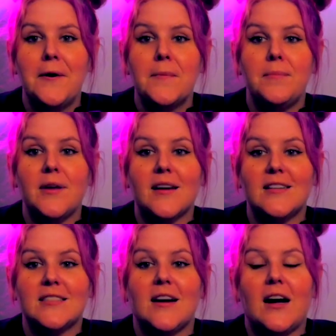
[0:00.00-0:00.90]

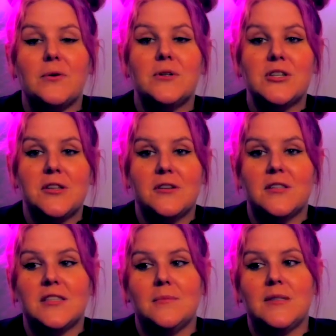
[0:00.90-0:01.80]
because I wish there
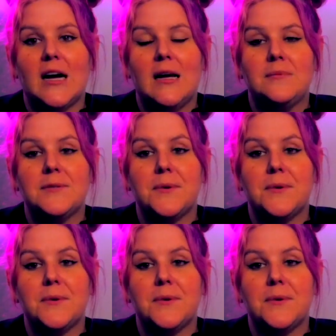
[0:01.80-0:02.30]
is some times